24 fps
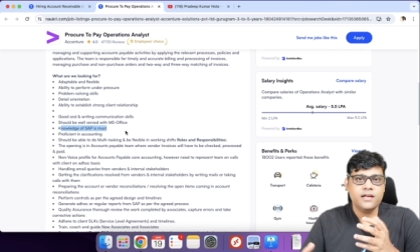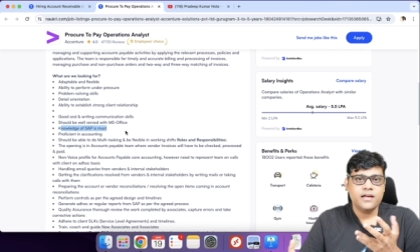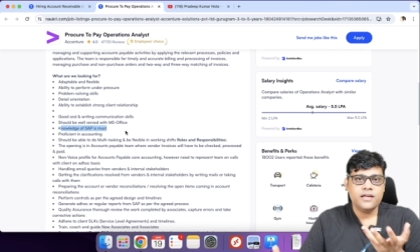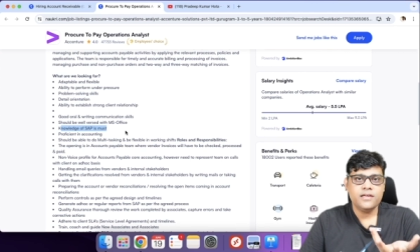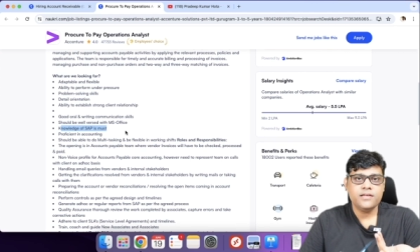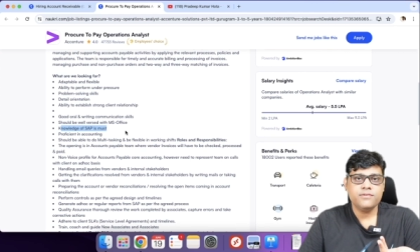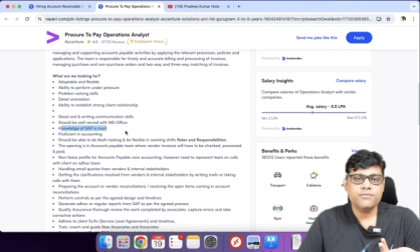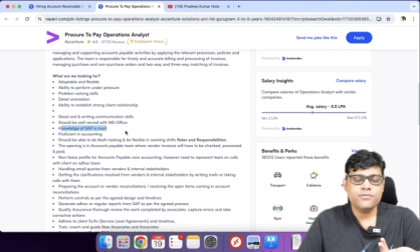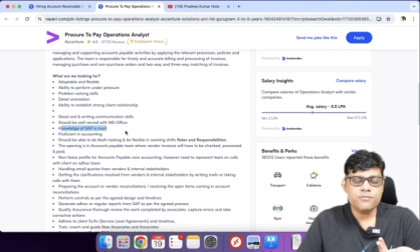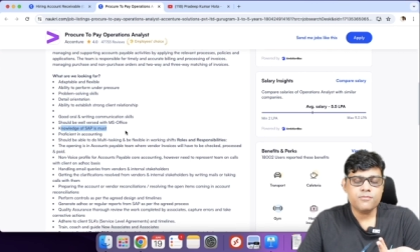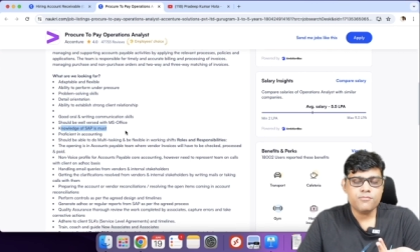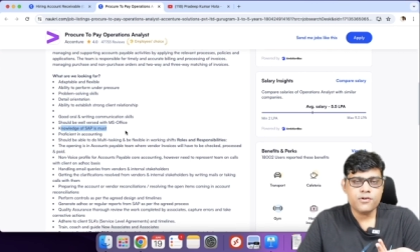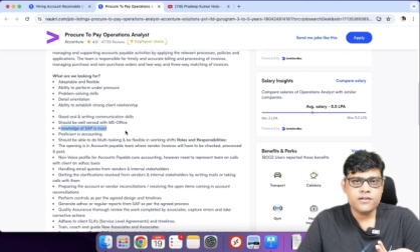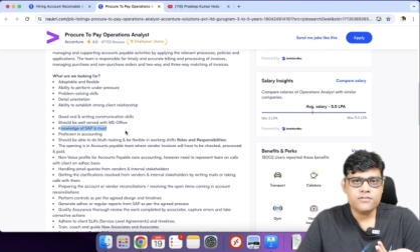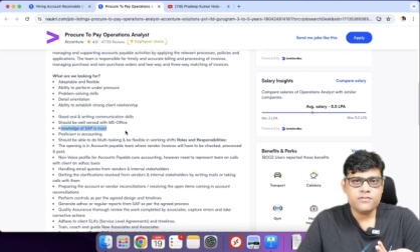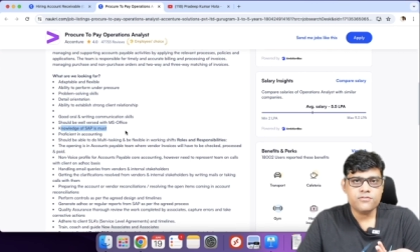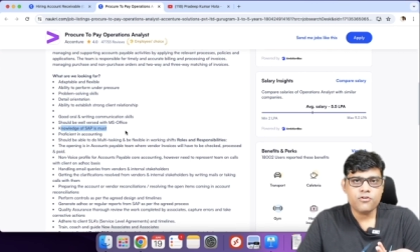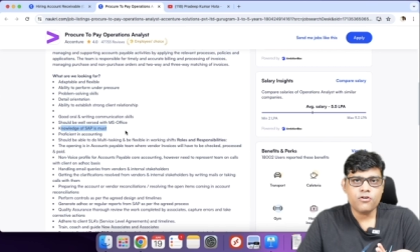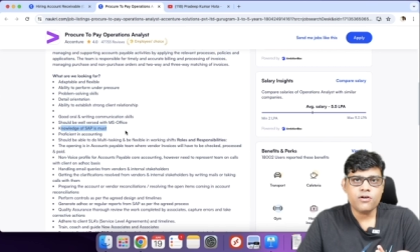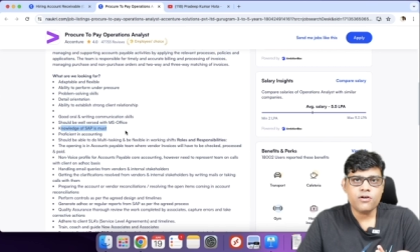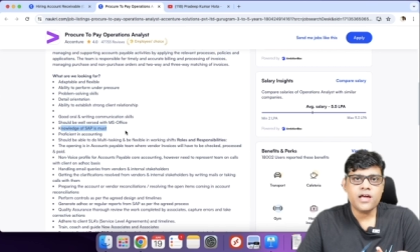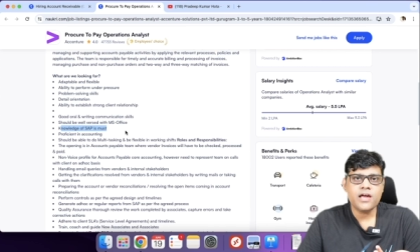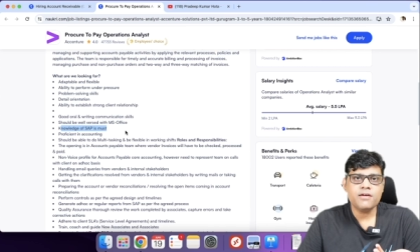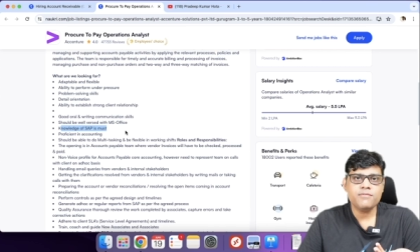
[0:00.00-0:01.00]
if someone is
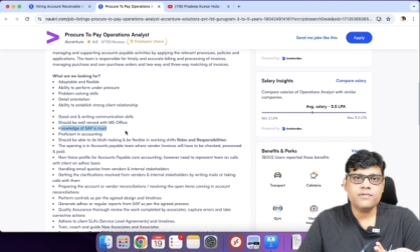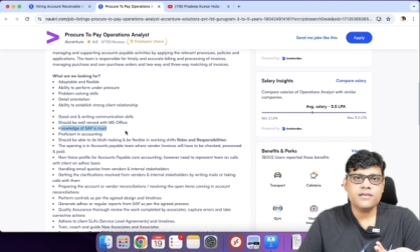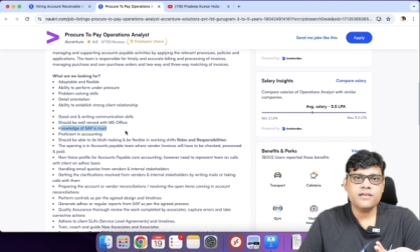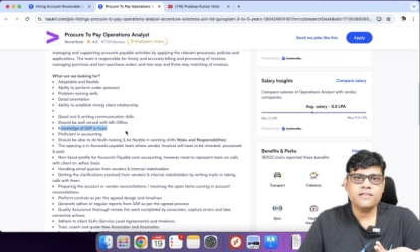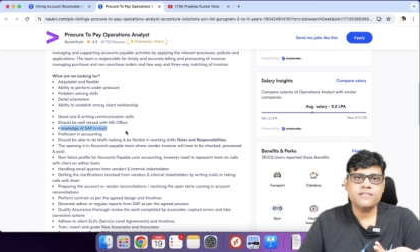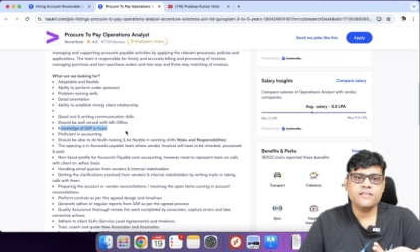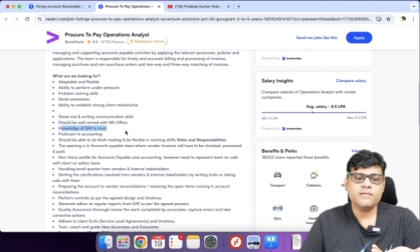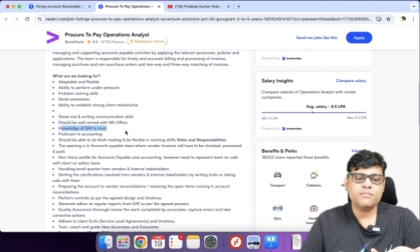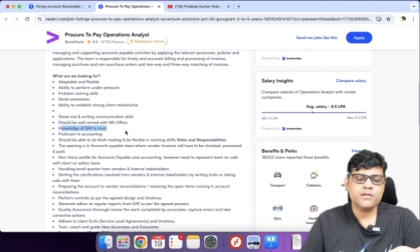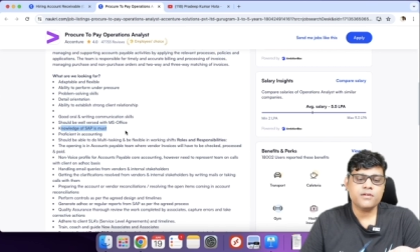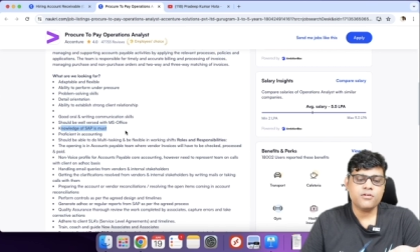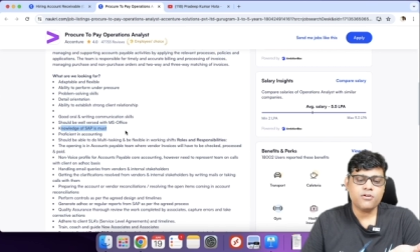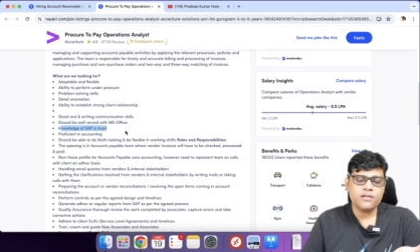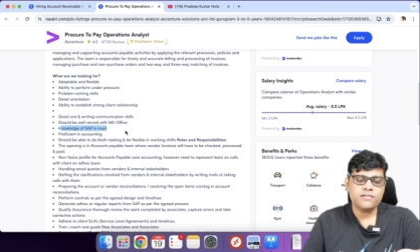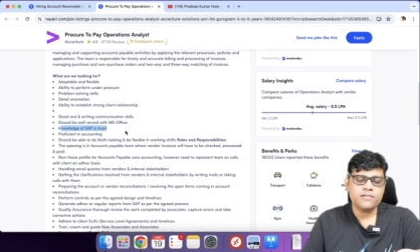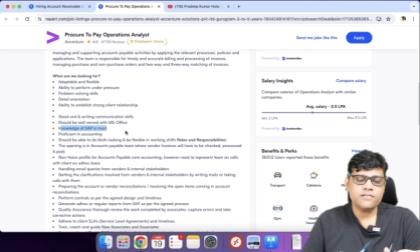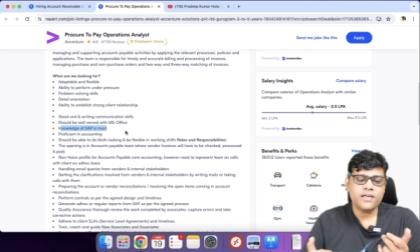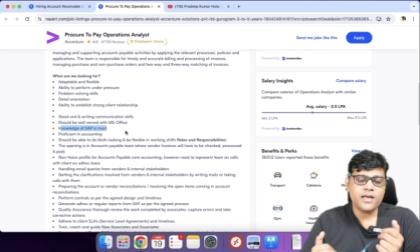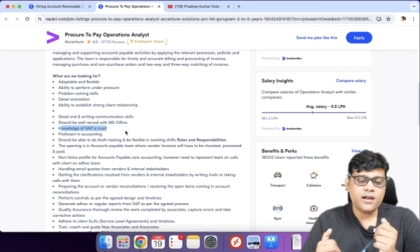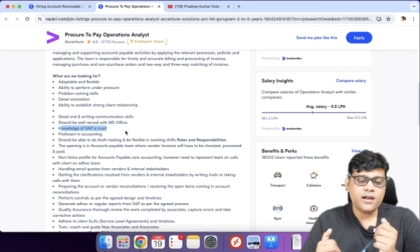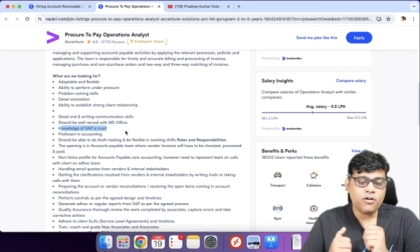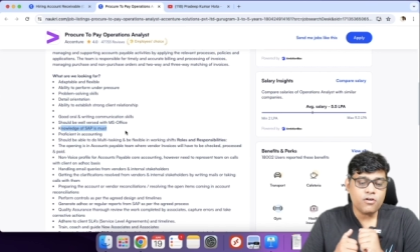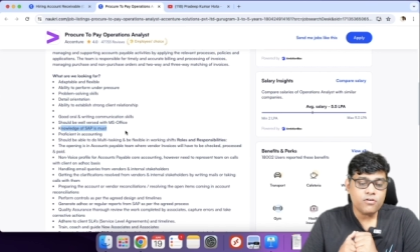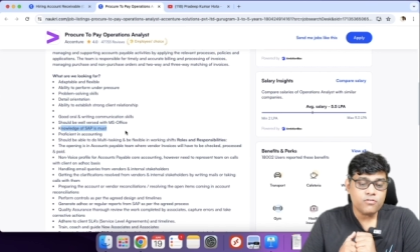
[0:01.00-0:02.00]
not having SAP knowledge,
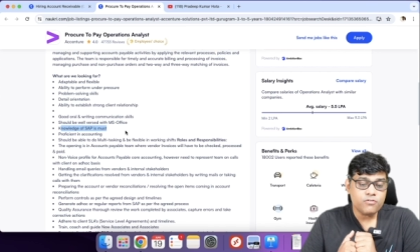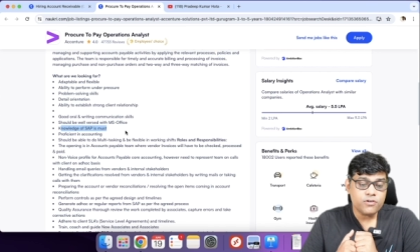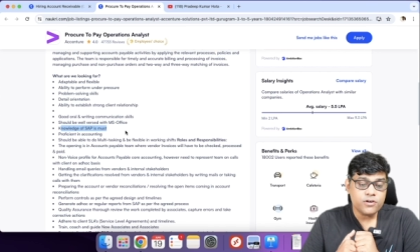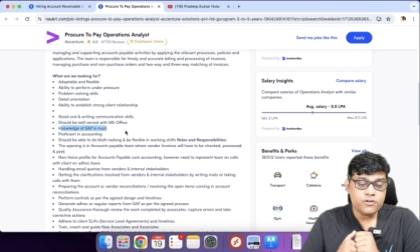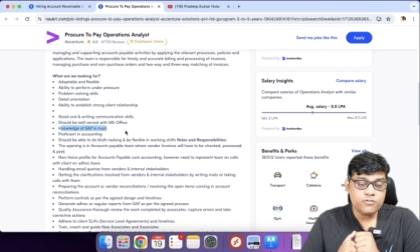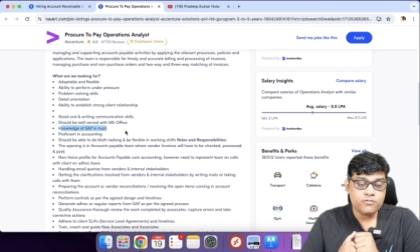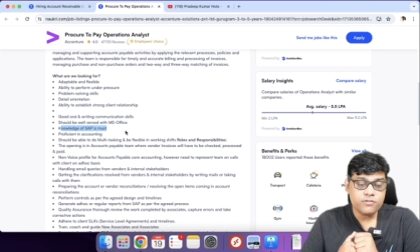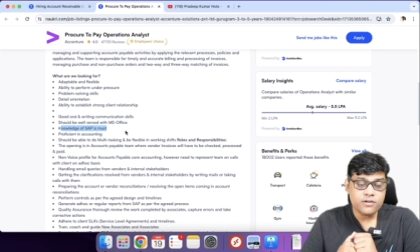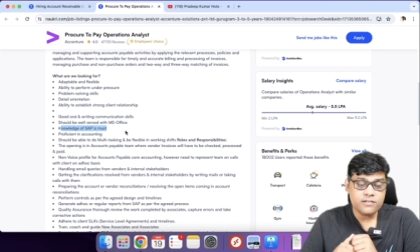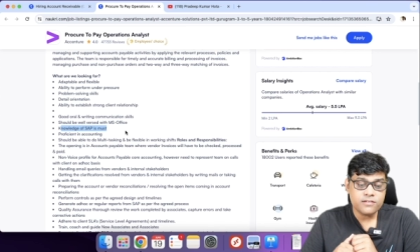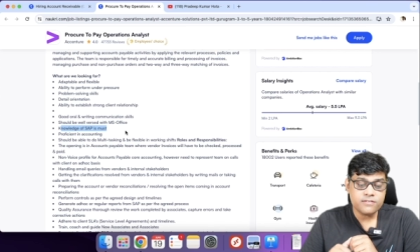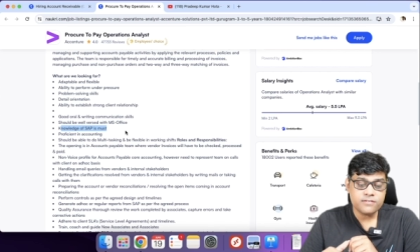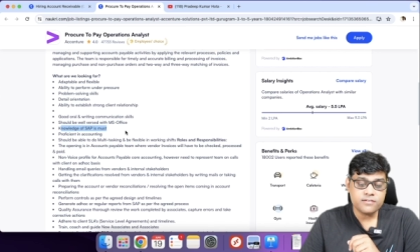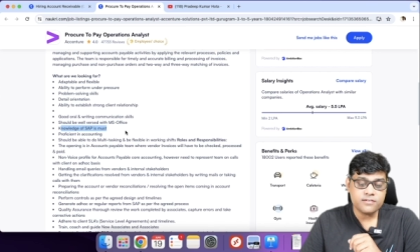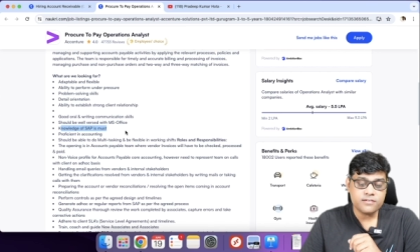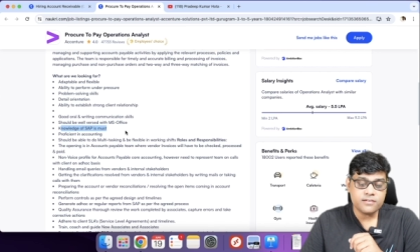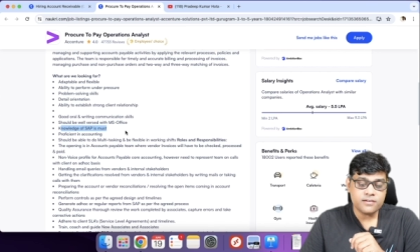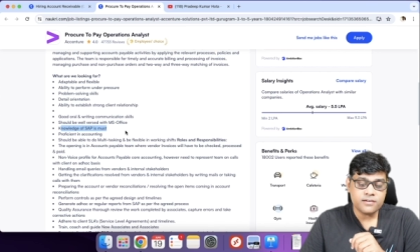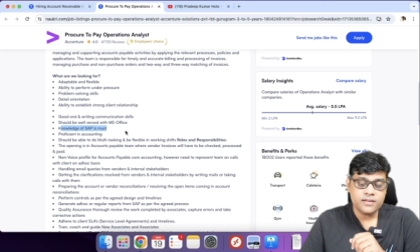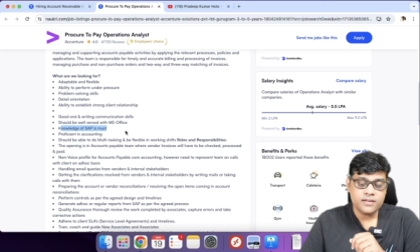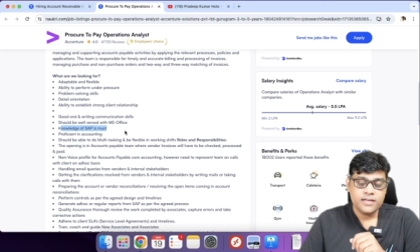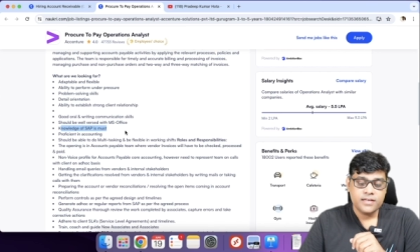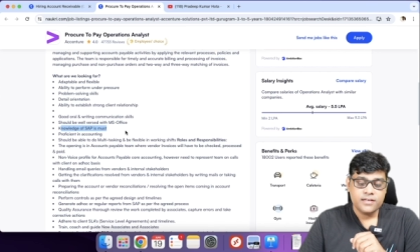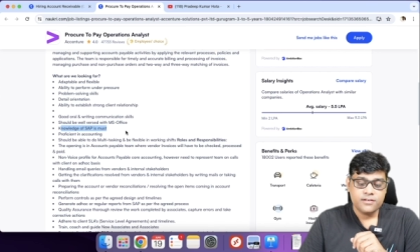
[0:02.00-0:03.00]
they are not going to
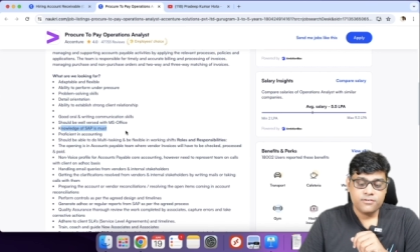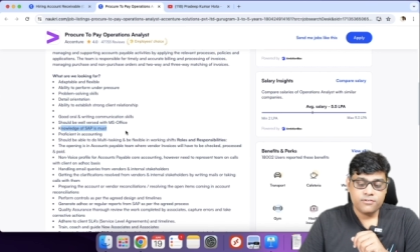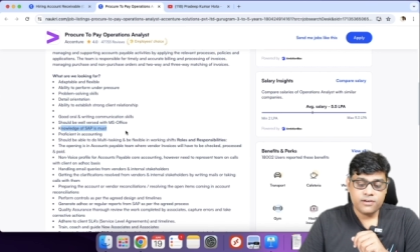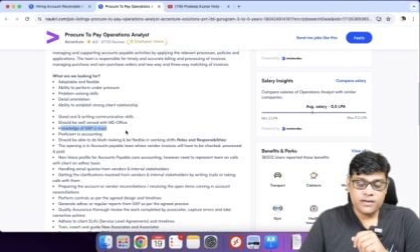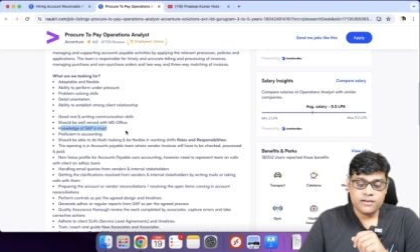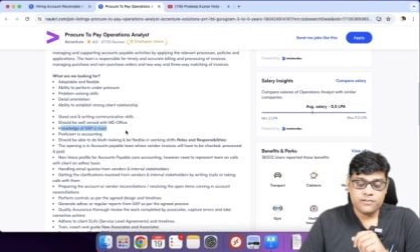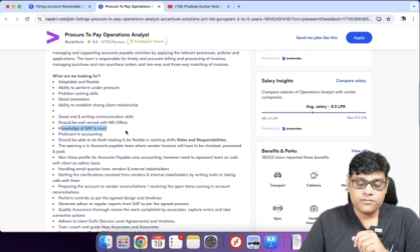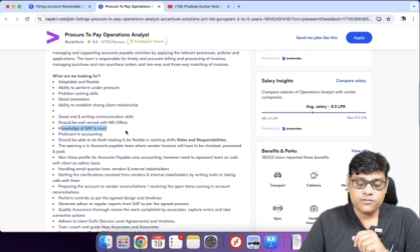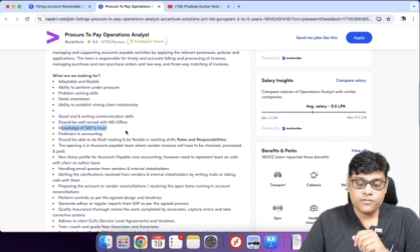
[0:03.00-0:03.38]
consider, right?